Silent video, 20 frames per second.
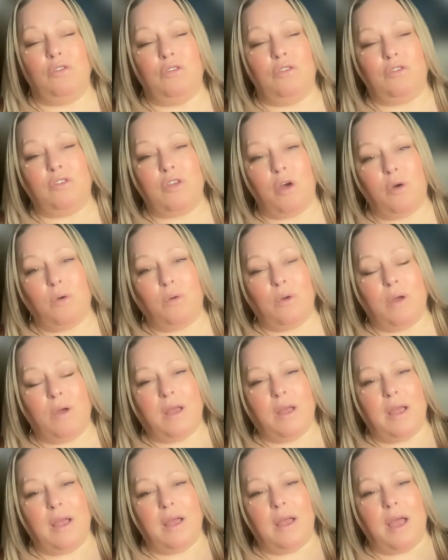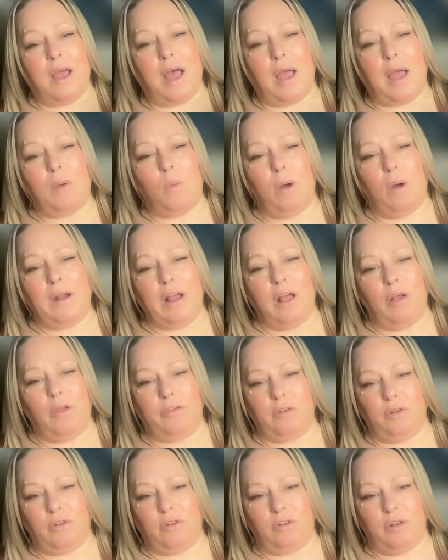So I want to
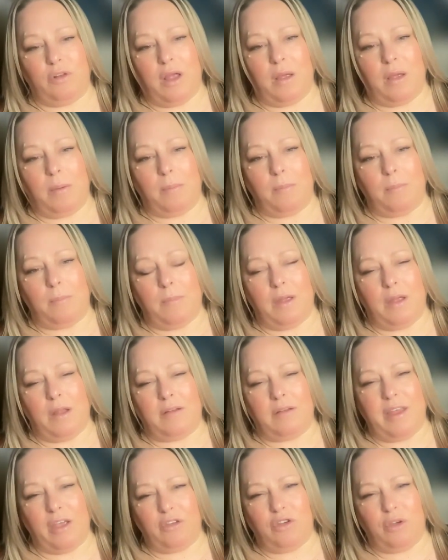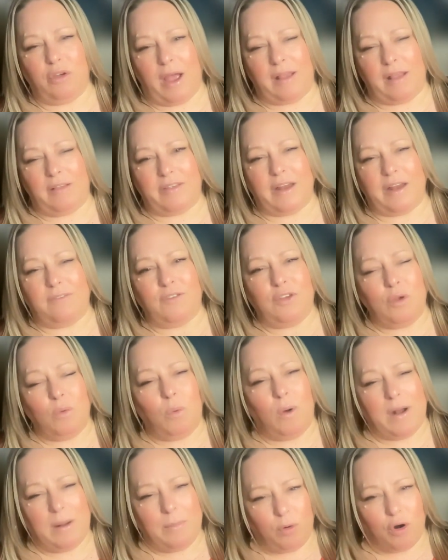also tell you guys that if you
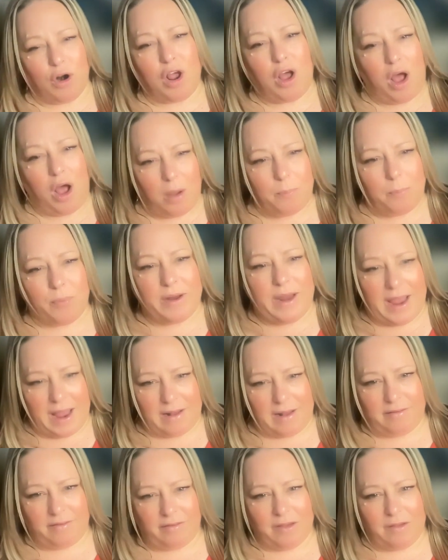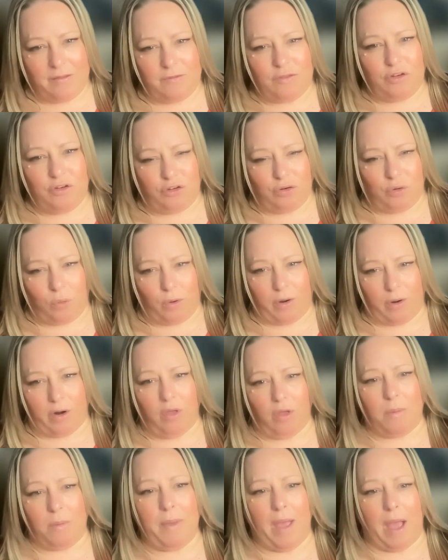want a more comprehensive
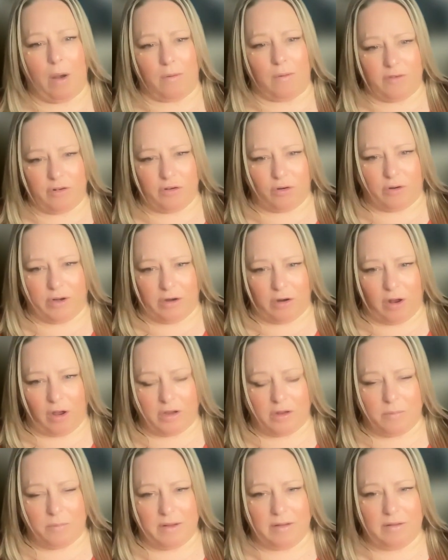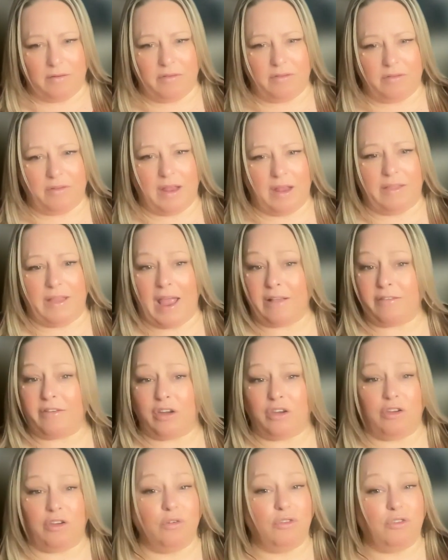tutorial on power of attorney documents and the
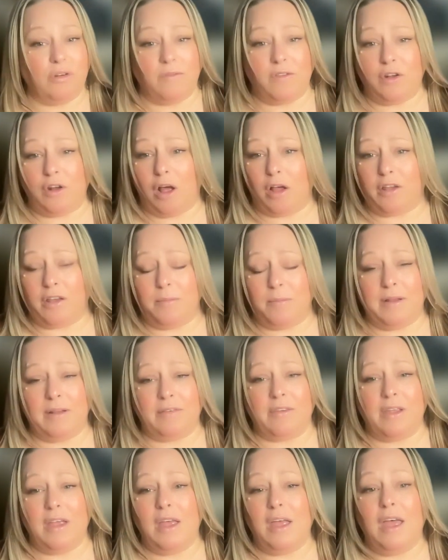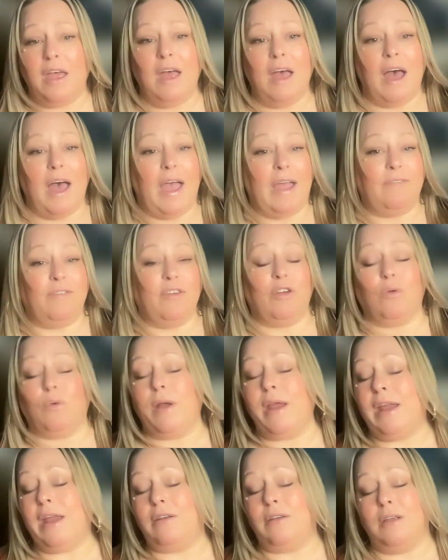execution of the documents, I have a
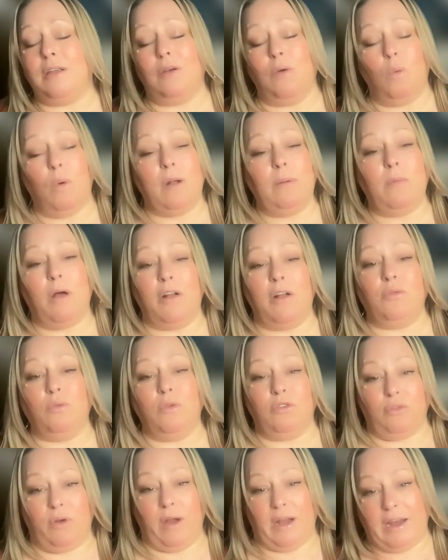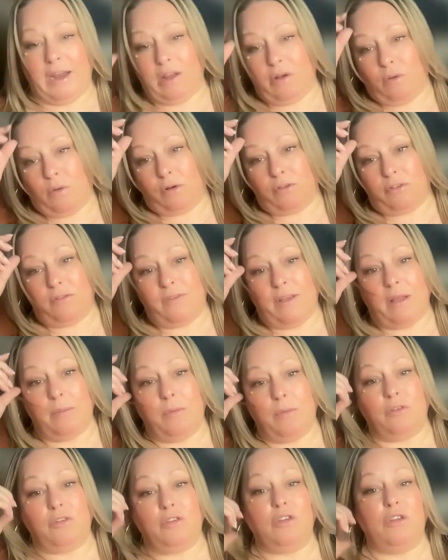great one module training course
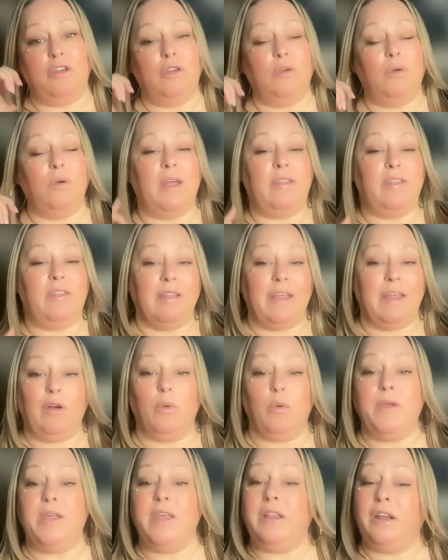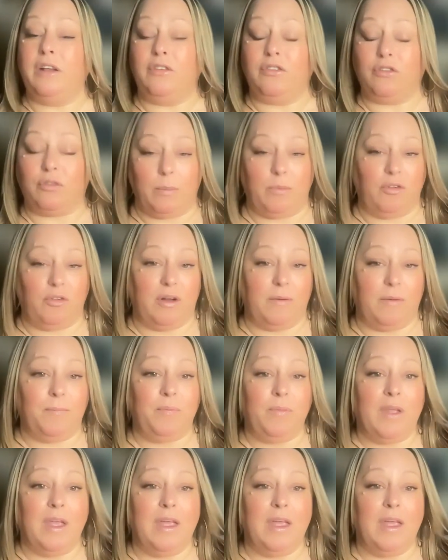available to you, and the link will be in the description.